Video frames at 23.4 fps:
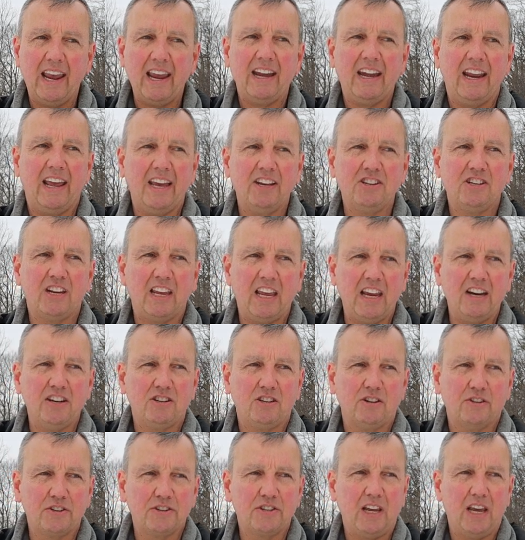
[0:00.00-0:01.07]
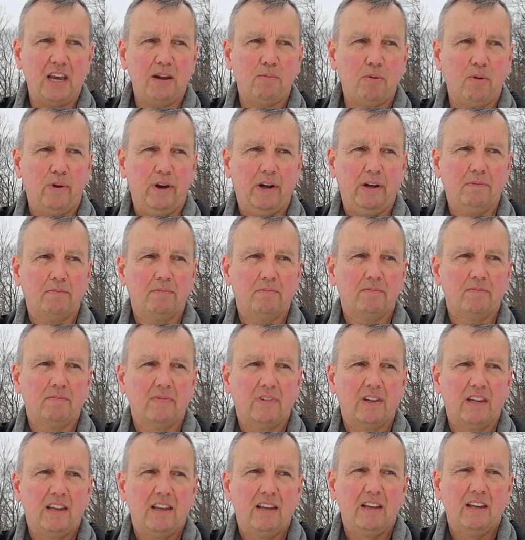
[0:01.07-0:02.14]
and educational standpoint.
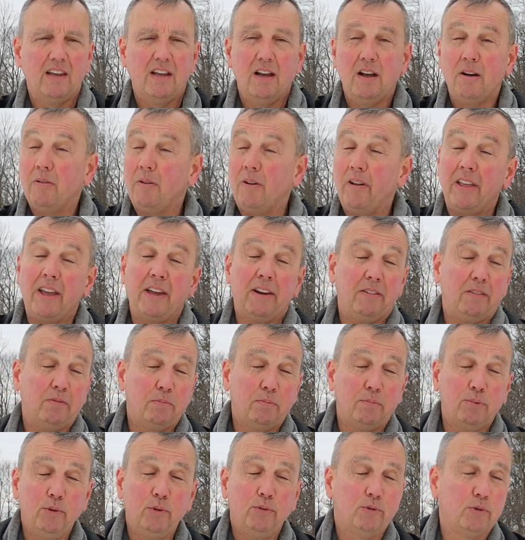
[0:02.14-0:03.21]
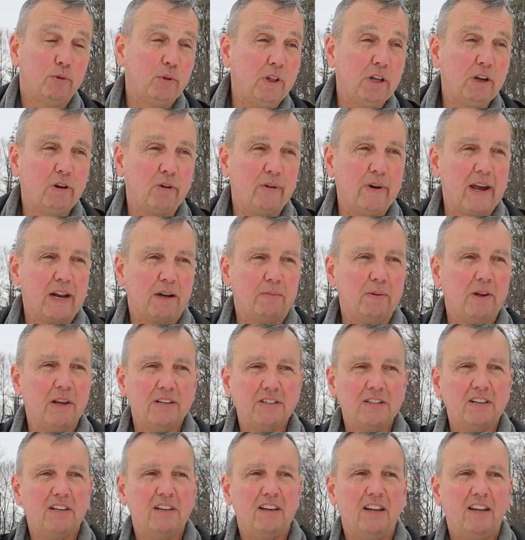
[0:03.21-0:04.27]
Well, that proved really correct,
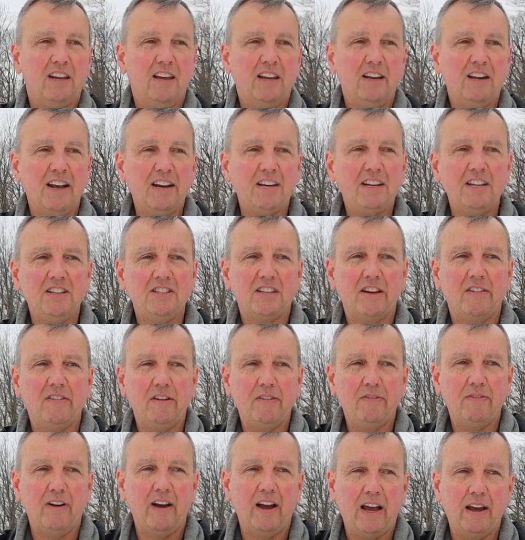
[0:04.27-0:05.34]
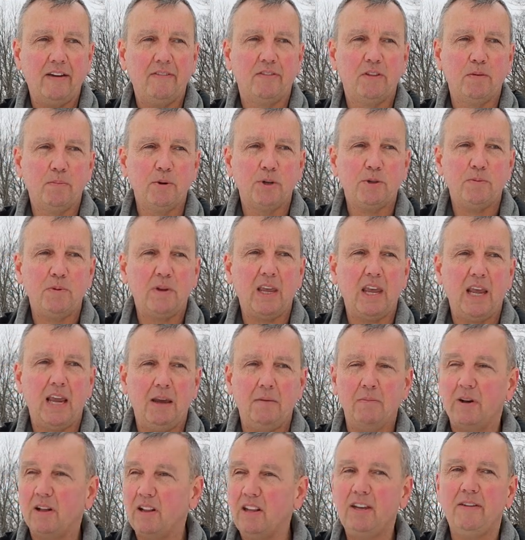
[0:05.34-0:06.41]
because in, in nineteen seventy-five, the bush
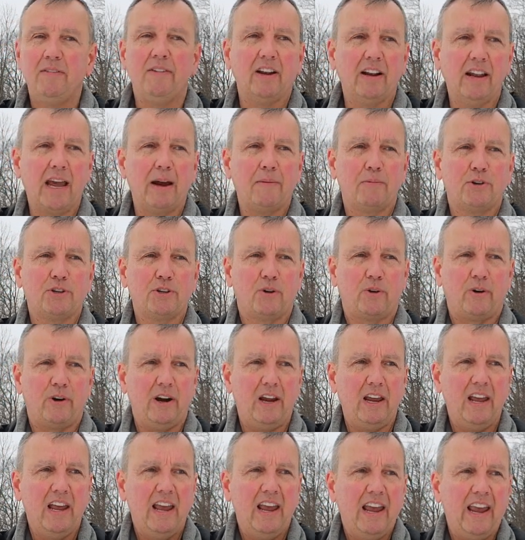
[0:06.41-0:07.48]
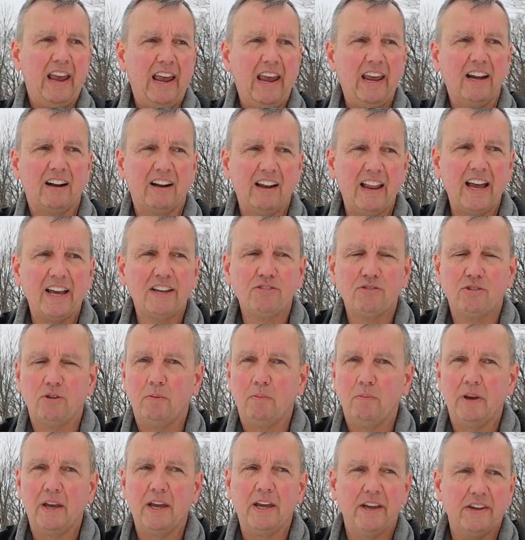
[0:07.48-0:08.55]
became a living laboratory and
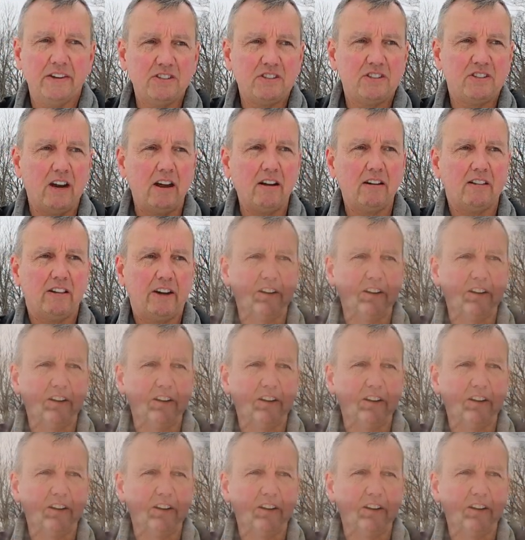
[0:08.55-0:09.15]
classroom, as Doug